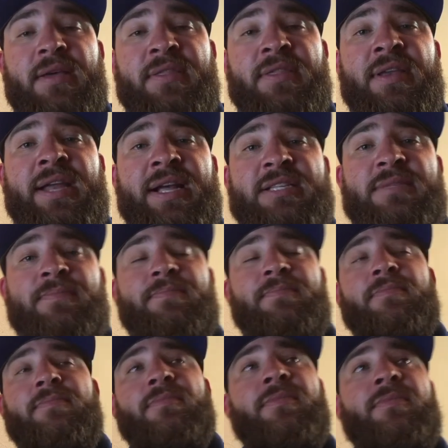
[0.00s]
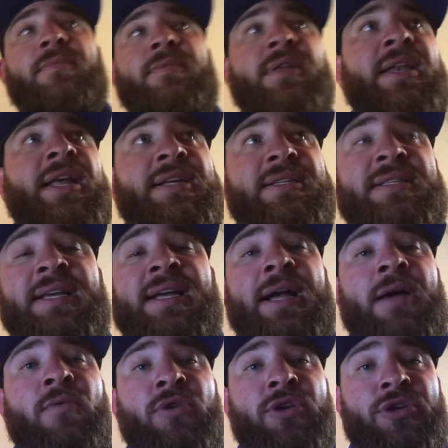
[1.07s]
The next thing
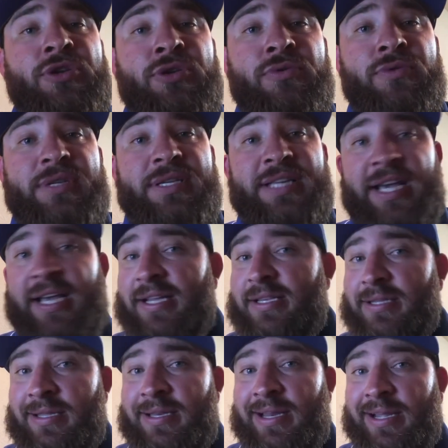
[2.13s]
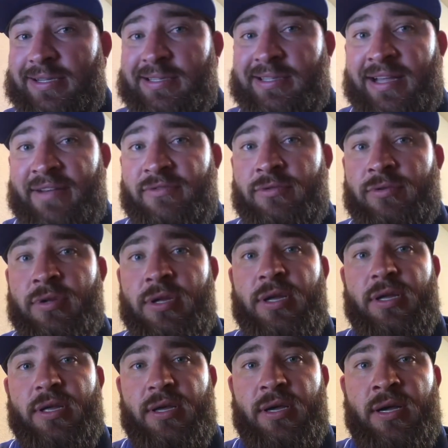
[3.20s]
I want to do to take it to the next level
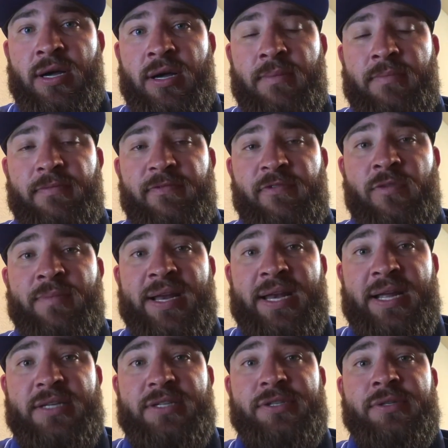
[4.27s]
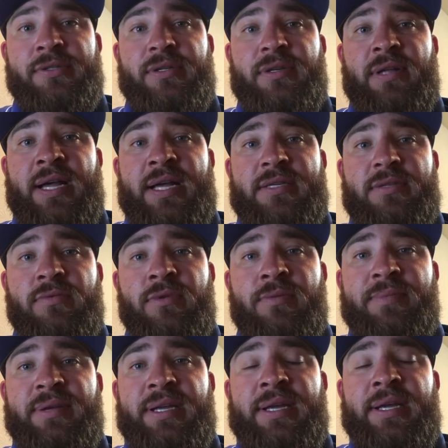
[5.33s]
for my next year's class
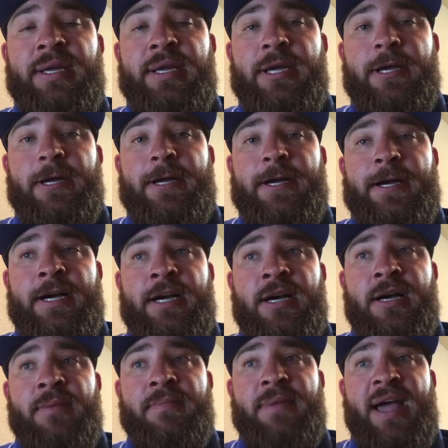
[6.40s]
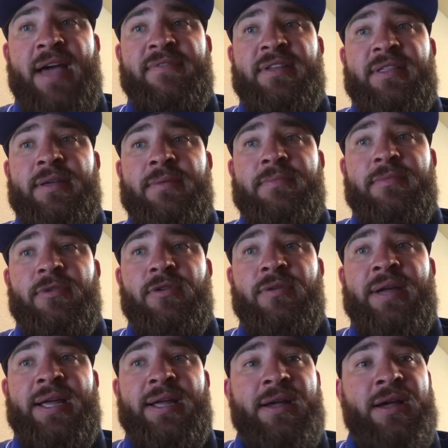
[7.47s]
would be having them
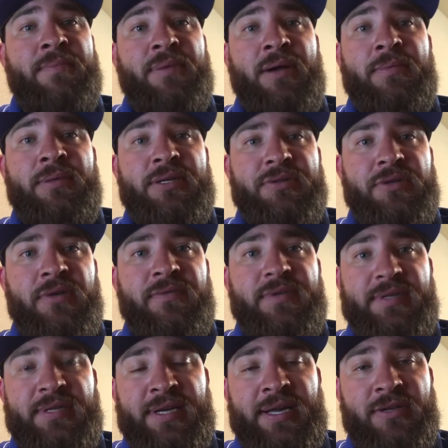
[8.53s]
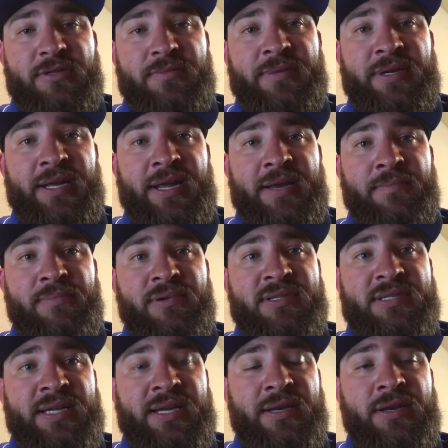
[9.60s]
create a public service announcement and
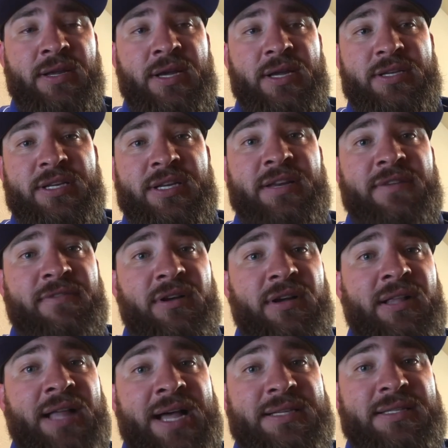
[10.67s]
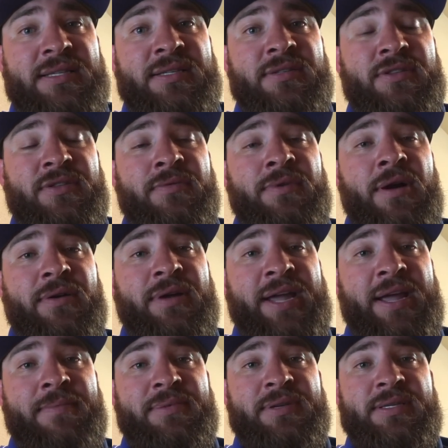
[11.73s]
present to different classes throughout
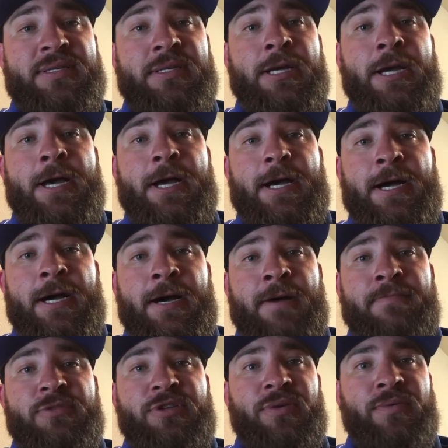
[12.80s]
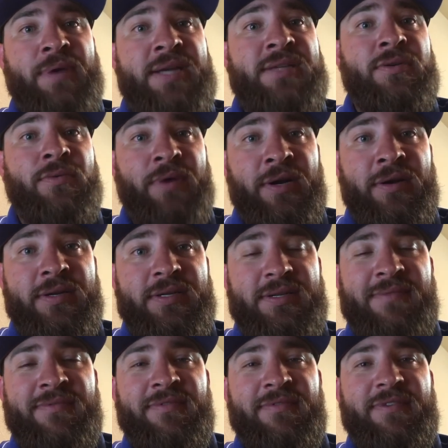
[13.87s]
campus to raise awareness
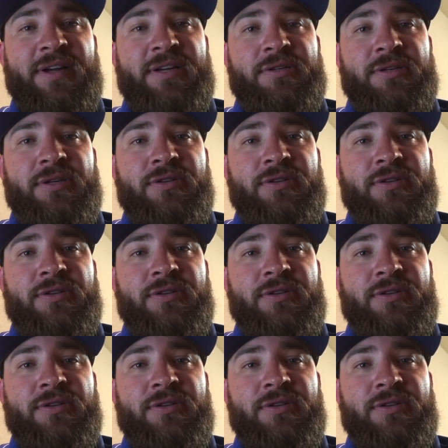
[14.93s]
of infection